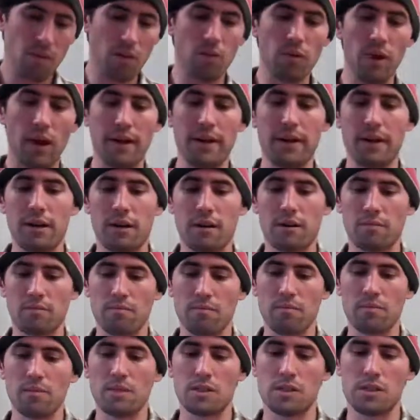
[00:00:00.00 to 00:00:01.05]
um, right here,
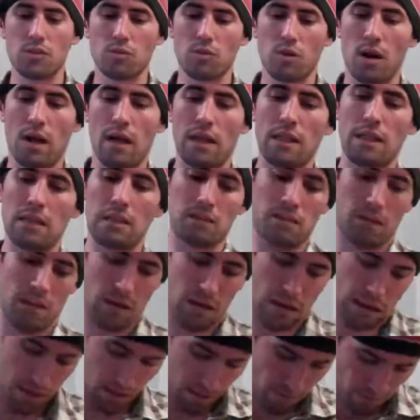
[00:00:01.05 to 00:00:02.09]
this is what I,
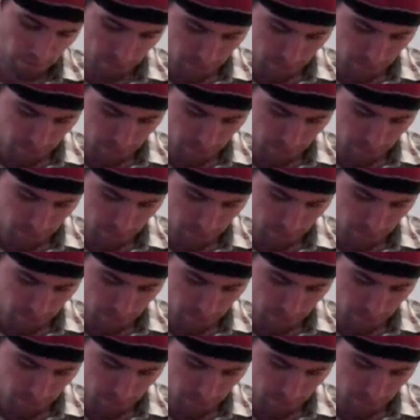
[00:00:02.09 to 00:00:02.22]
I love